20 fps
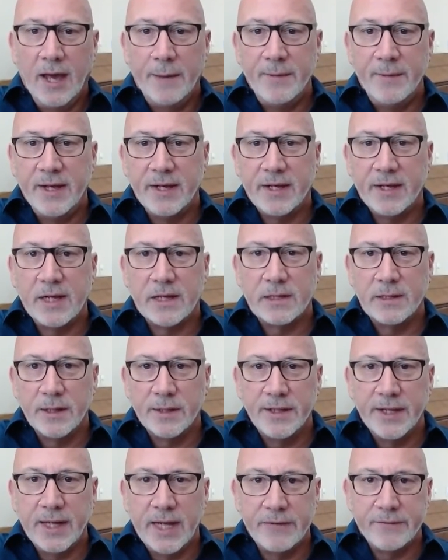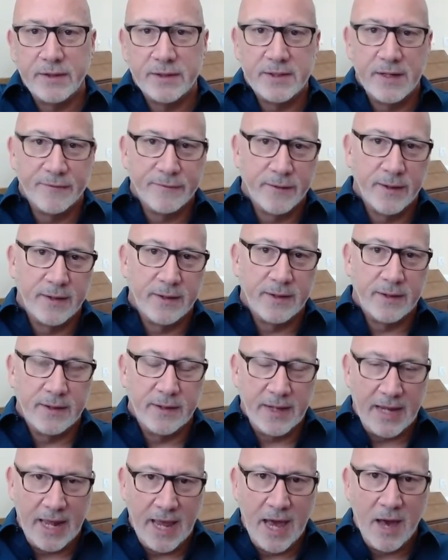it clearly gave a different
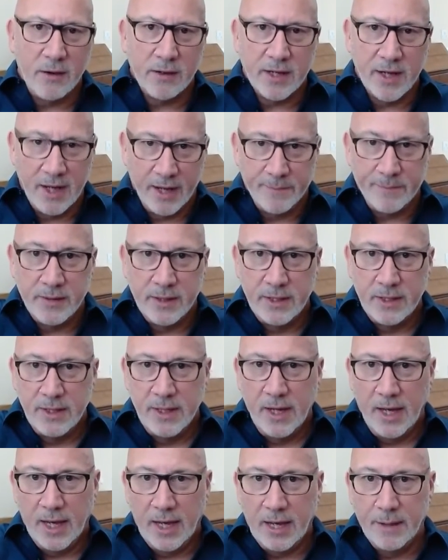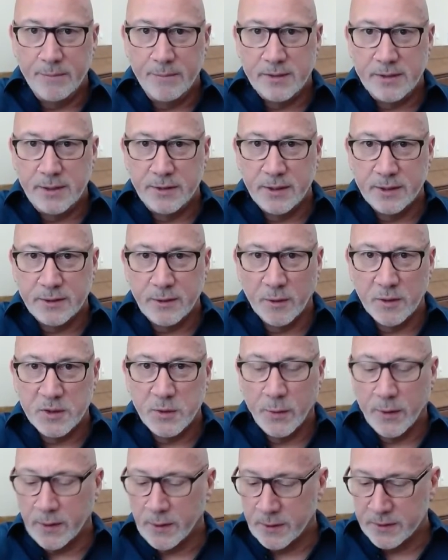outcome to the
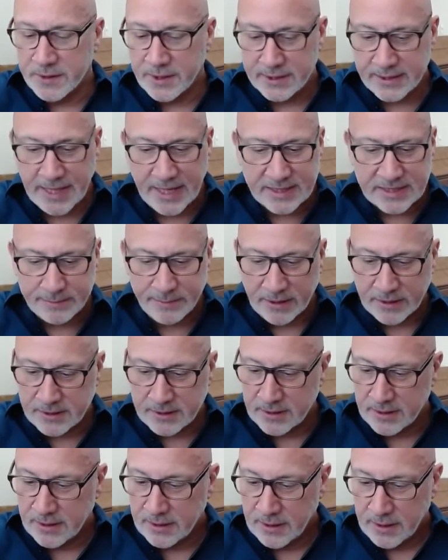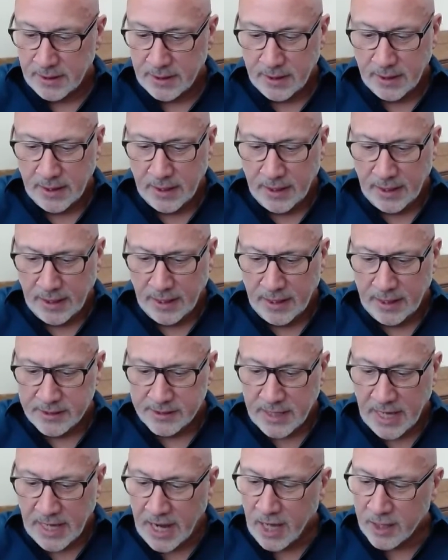social worker's assessment.
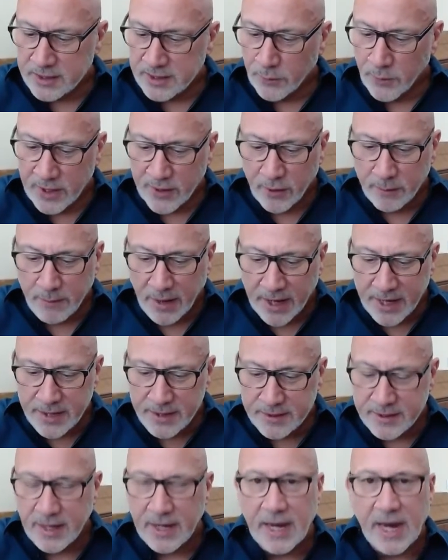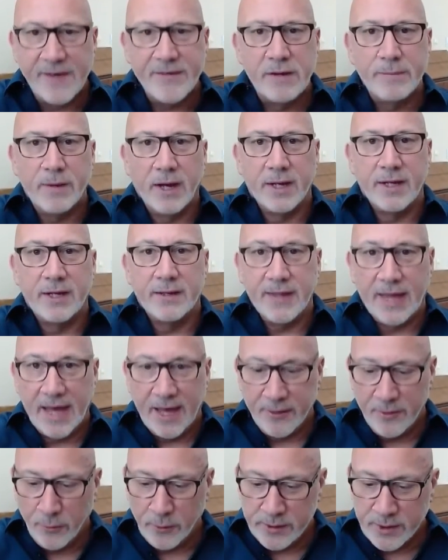I also want to remind everybody
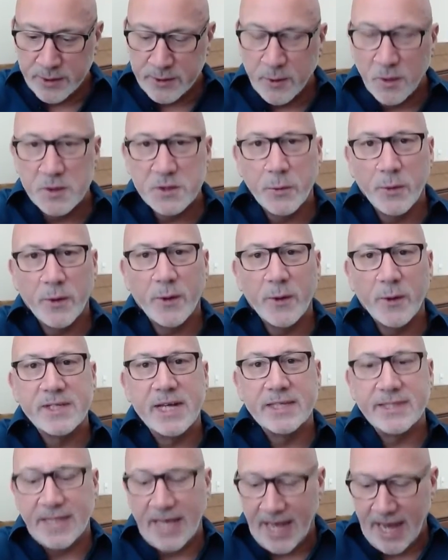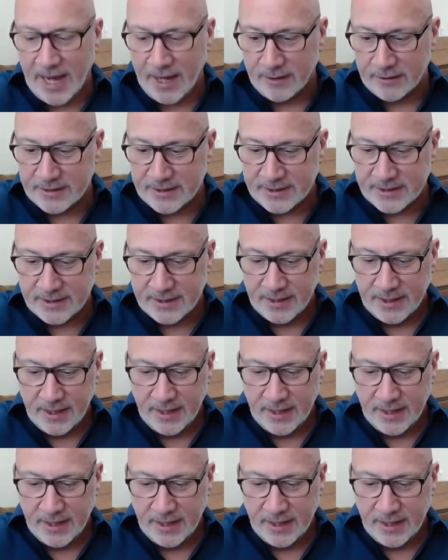that when the social worker is at the house,